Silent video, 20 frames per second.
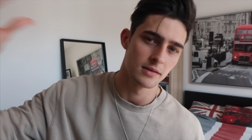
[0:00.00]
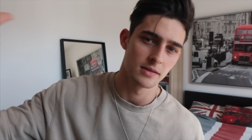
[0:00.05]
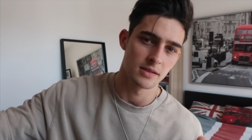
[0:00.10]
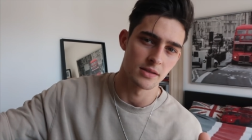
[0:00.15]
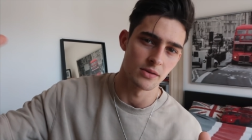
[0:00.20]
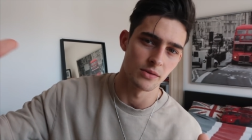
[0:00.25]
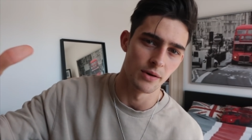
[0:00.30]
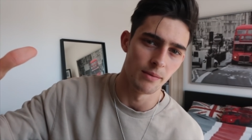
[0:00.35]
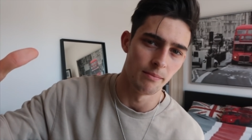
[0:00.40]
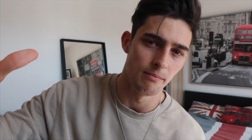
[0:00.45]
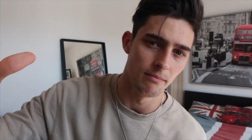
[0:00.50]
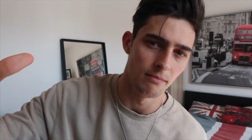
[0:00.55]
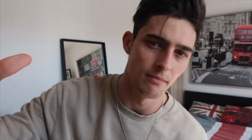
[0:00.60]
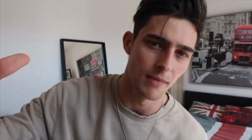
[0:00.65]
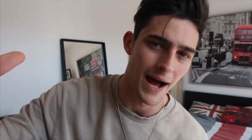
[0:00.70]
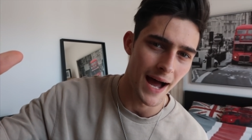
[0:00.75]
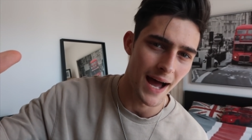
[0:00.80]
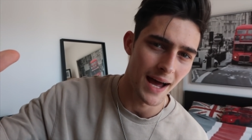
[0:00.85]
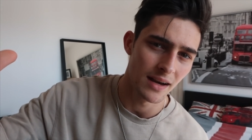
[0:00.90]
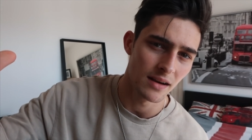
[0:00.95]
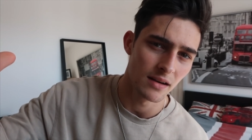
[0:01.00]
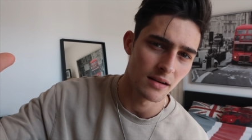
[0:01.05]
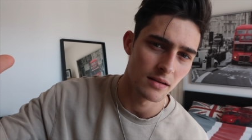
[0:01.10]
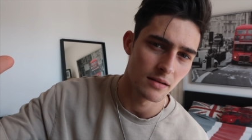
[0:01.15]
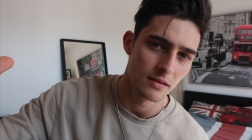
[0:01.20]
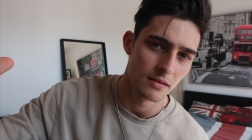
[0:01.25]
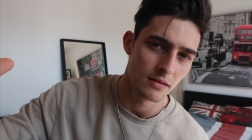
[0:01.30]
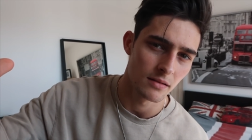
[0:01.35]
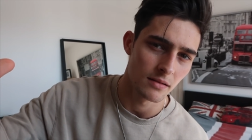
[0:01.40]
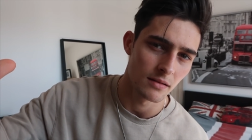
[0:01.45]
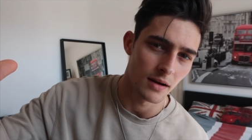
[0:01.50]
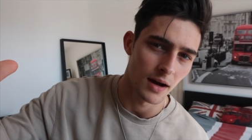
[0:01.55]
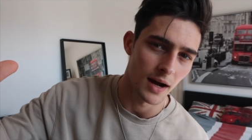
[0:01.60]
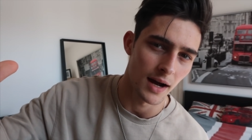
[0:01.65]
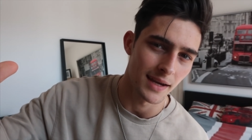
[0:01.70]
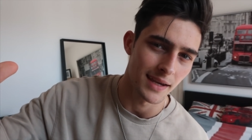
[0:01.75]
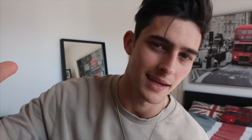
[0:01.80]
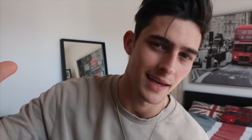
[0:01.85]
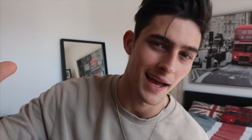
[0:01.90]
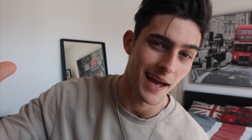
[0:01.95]
to a man,
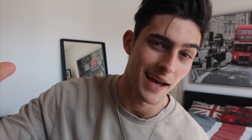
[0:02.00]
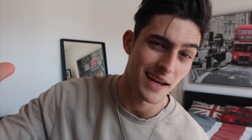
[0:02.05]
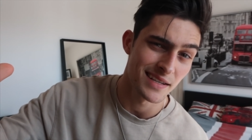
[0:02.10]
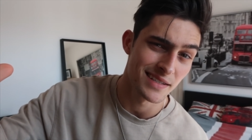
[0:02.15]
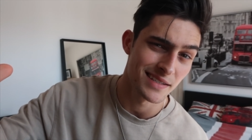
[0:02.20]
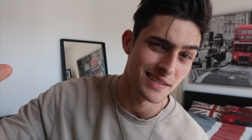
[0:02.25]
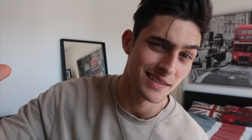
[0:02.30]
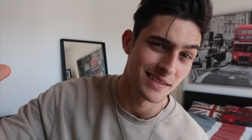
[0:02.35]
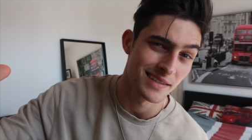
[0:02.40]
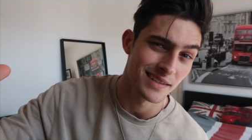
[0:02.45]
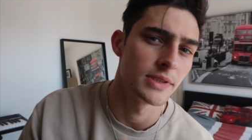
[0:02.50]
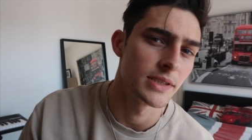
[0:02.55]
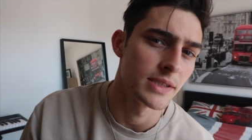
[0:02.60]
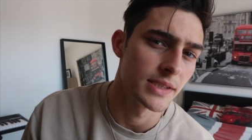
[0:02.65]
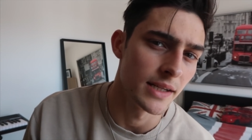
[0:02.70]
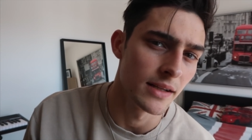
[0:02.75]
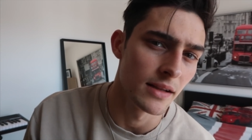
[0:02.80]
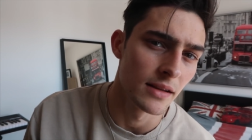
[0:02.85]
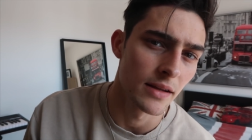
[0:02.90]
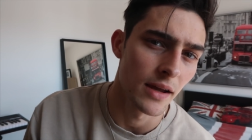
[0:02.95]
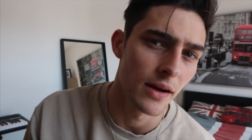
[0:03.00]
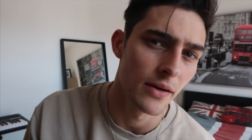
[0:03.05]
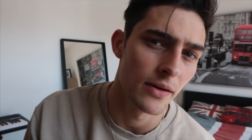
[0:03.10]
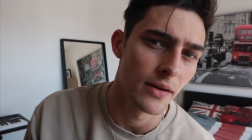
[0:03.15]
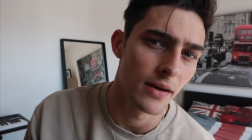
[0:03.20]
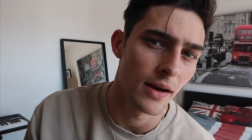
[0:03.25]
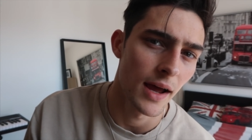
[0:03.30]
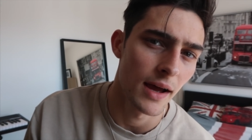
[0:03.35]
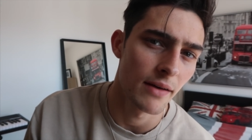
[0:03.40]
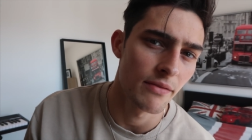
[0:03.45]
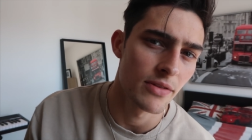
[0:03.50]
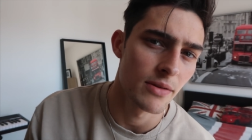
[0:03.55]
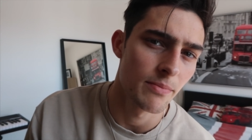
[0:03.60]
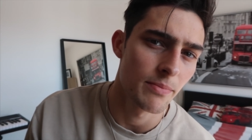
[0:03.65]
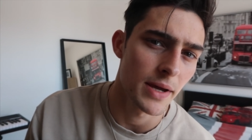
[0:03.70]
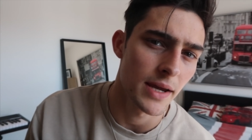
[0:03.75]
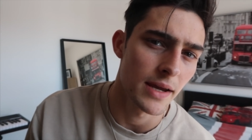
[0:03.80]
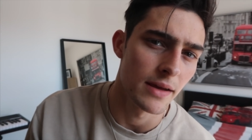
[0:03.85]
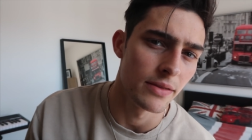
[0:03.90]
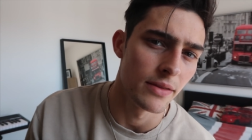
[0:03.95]
I guess. Still don't have the
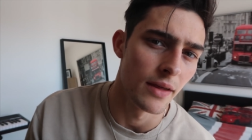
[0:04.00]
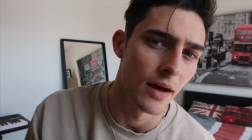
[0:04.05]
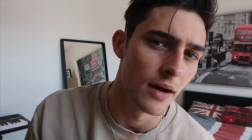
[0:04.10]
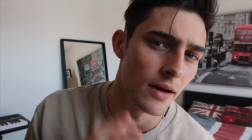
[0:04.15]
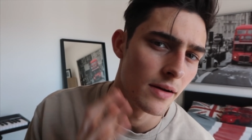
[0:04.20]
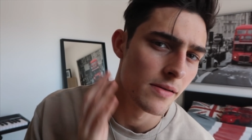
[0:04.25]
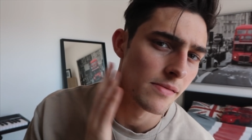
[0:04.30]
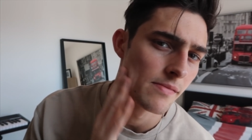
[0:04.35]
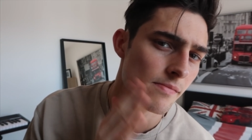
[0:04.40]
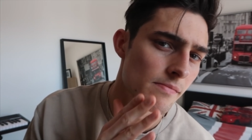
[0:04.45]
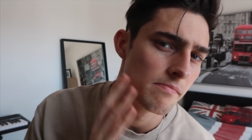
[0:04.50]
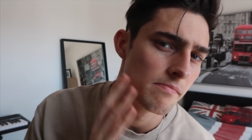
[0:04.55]
beard though.